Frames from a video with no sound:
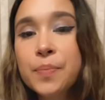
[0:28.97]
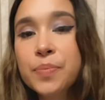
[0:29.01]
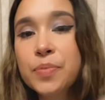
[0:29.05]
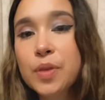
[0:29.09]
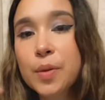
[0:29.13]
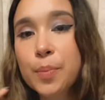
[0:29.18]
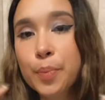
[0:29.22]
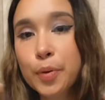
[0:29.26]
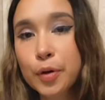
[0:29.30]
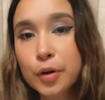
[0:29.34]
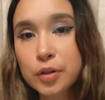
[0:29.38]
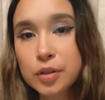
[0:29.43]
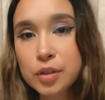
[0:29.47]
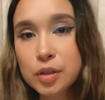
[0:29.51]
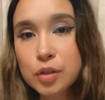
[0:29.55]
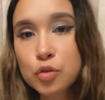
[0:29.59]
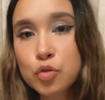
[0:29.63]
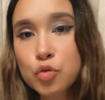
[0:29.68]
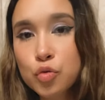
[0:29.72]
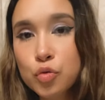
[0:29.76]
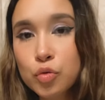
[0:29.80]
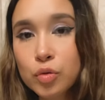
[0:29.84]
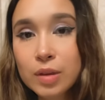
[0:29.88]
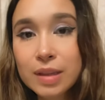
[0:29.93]
The person
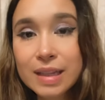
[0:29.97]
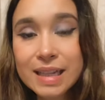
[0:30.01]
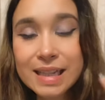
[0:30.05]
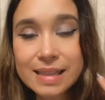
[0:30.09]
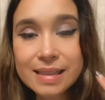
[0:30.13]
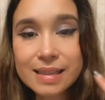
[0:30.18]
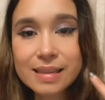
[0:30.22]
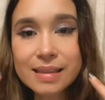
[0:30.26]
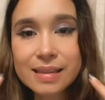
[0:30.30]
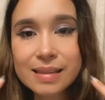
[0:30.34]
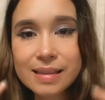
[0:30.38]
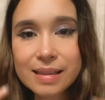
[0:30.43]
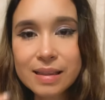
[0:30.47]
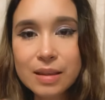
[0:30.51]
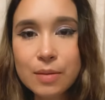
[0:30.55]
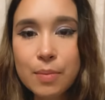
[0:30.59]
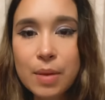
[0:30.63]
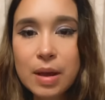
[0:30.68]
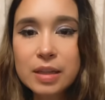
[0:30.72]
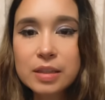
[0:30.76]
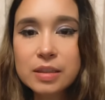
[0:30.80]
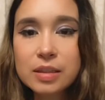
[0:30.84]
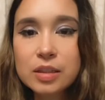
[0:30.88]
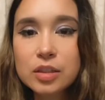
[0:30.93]
who listens to the
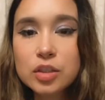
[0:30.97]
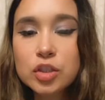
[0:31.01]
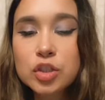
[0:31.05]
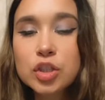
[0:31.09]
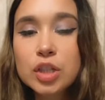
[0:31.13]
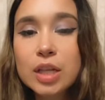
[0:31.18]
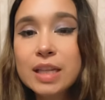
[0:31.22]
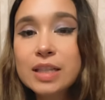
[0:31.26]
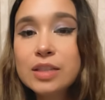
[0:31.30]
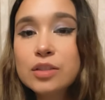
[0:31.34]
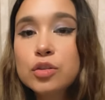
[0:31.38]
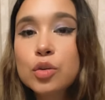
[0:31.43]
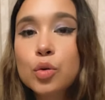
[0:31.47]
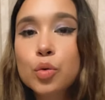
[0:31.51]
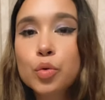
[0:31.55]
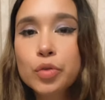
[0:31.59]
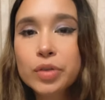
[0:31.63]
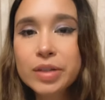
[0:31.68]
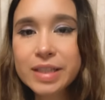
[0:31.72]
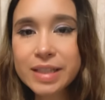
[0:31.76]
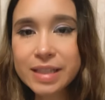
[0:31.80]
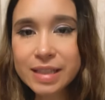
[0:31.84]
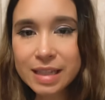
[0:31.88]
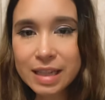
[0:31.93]
message is the
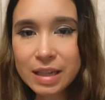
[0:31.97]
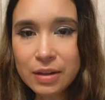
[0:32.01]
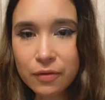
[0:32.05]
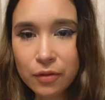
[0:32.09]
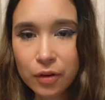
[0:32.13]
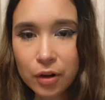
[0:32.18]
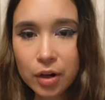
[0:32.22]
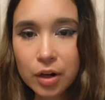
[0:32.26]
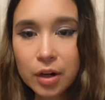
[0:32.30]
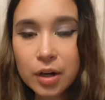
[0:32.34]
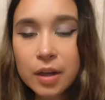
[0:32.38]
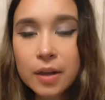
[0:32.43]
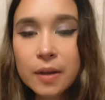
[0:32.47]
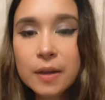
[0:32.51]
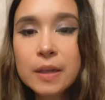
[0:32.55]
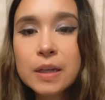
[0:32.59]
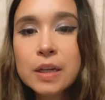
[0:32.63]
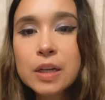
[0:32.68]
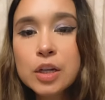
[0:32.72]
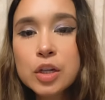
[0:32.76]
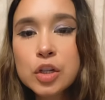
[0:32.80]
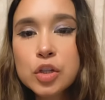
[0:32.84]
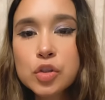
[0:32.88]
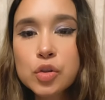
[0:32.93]
receiver.
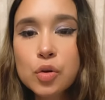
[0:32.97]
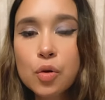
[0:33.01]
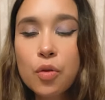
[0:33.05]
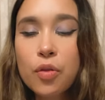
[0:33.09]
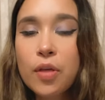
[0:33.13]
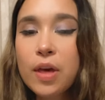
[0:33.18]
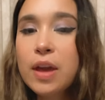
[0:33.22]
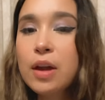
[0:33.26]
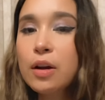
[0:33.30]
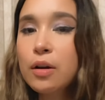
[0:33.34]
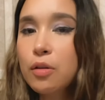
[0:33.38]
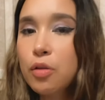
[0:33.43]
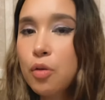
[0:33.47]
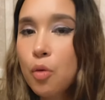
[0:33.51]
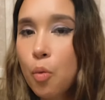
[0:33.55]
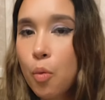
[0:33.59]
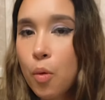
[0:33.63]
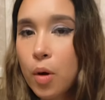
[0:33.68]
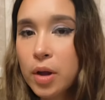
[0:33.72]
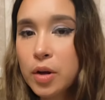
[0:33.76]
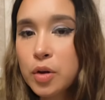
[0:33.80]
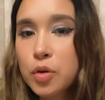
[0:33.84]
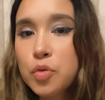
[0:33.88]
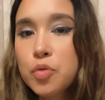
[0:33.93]
So they are the
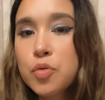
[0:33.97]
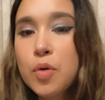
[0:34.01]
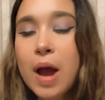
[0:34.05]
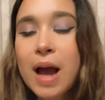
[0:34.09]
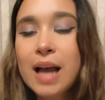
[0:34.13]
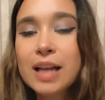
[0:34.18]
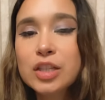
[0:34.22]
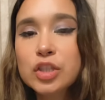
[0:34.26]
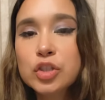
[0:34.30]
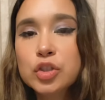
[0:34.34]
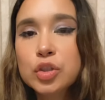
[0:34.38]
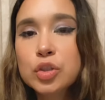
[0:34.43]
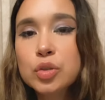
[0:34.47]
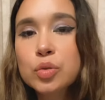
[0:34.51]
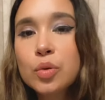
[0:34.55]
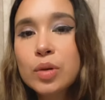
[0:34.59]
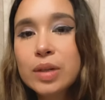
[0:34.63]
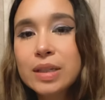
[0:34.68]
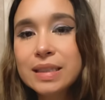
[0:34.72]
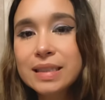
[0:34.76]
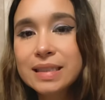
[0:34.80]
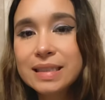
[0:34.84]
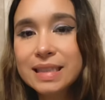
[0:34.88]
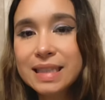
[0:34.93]
one who has to
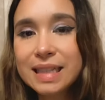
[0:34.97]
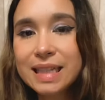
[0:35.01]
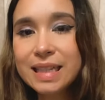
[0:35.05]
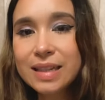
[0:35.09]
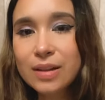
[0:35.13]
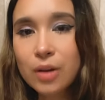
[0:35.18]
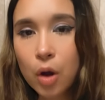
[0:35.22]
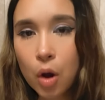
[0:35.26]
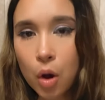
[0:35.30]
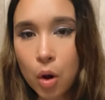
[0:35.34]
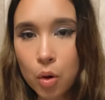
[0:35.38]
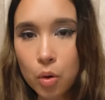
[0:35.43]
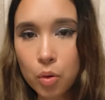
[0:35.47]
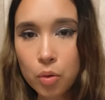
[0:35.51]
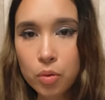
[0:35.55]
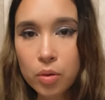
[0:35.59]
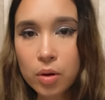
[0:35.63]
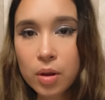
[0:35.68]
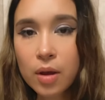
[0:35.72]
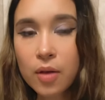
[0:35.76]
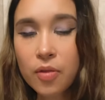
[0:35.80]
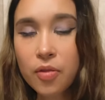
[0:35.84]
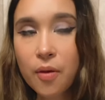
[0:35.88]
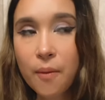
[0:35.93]

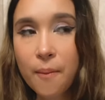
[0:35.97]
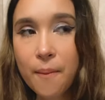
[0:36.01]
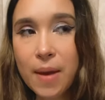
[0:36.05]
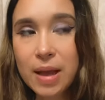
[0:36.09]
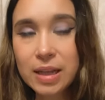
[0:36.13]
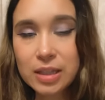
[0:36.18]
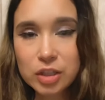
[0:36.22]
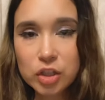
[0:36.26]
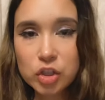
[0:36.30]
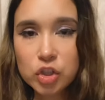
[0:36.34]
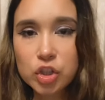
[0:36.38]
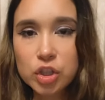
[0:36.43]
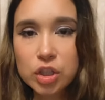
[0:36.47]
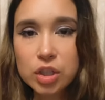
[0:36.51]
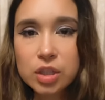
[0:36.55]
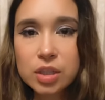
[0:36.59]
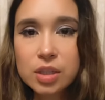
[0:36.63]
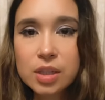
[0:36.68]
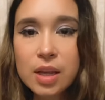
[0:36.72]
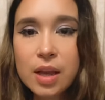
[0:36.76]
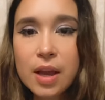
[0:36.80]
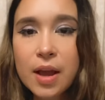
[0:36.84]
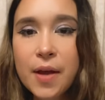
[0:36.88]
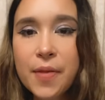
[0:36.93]
decode the
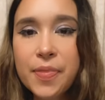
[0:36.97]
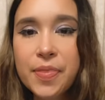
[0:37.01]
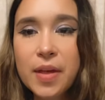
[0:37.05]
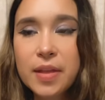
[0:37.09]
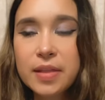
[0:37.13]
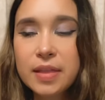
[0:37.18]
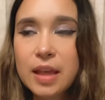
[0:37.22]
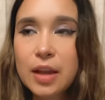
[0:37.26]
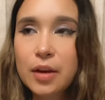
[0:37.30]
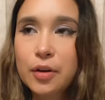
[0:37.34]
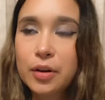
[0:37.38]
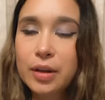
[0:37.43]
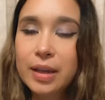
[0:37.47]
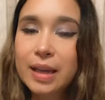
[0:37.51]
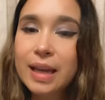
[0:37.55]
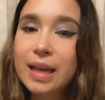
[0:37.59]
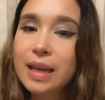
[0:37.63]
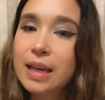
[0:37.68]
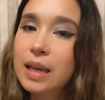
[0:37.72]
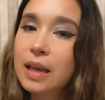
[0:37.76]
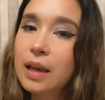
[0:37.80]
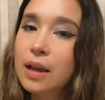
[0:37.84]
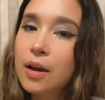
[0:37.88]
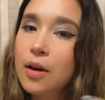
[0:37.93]
messages that they are
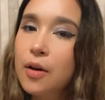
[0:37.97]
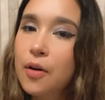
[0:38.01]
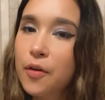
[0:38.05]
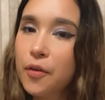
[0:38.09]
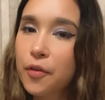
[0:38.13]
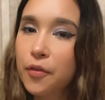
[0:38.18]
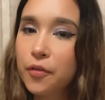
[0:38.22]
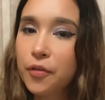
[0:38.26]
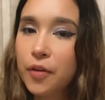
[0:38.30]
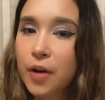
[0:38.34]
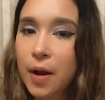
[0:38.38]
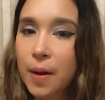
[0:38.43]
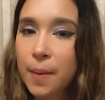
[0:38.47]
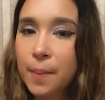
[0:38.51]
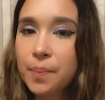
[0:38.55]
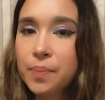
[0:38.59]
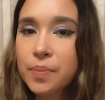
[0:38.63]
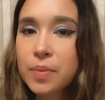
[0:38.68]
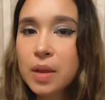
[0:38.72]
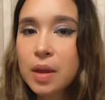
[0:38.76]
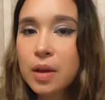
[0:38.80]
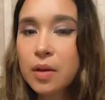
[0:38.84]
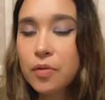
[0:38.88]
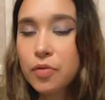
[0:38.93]
getting from
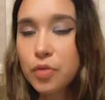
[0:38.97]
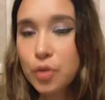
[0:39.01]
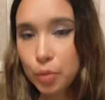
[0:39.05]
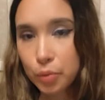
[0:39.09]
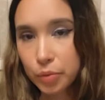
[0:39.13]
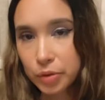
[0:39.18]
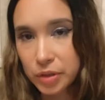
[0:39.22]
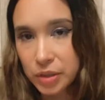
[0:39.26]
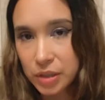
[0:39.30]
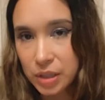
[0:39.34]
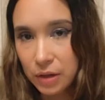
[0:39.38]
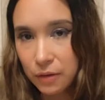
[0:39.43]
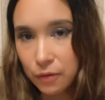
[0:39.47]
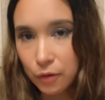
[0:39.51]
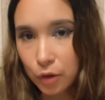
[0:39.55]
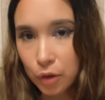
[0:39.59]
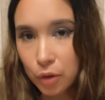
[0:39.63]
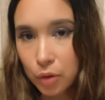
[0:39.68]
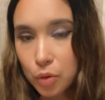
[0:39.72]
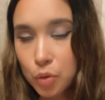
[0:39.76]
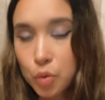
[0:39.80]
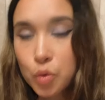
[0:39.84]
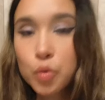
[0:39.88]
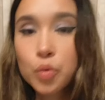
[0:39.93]
the
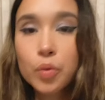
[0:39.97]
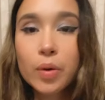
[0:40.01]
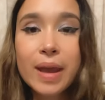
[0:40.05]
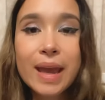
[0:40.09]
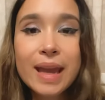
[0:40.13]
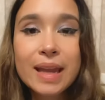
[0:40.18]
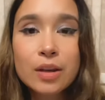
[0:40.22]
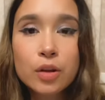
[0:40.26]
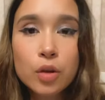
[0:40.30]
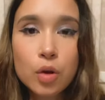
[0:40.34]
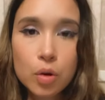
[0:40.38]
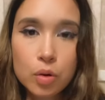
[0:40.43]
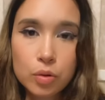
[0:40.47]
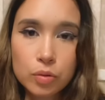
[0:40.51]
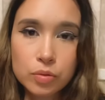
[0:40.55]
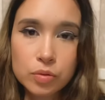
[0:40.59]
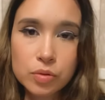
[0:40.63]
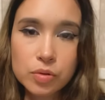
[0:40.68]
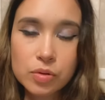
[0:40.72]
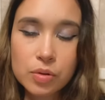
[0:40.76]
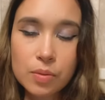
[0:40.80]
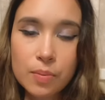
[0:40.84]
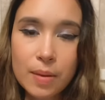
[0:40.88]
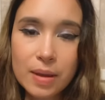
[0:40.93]
receiver, who
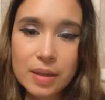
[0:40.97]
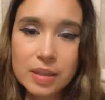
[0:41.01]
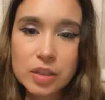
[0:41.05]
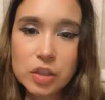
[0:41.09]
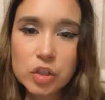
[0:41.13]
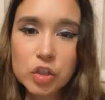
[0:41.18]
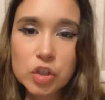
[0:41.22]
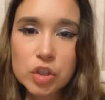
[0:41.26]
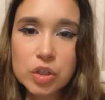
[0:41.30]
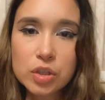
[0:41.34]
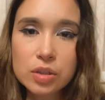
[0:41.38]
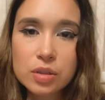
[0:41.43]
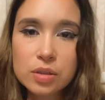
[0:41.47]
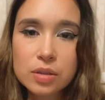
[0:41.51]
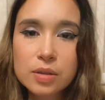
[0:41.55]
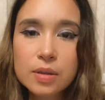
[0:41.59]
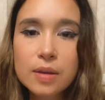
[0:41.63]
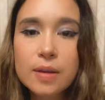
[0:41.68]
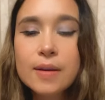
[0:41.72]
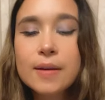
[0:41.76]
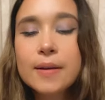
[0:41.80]
encodes the messages.